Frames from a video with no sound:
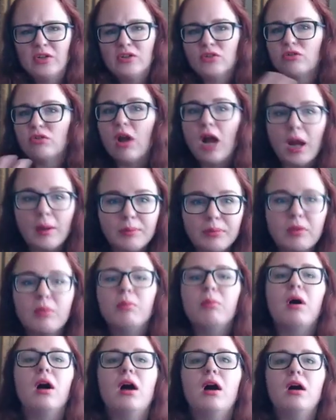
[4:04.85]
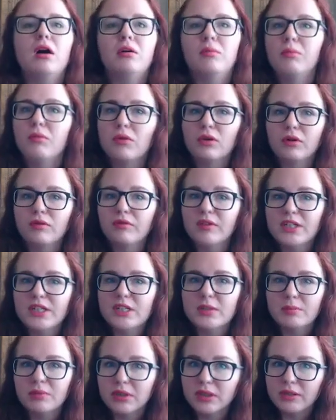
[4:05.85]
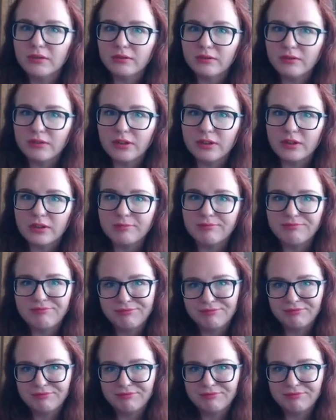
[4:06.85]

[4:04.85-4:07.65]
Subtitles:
drop the ball more visibly for,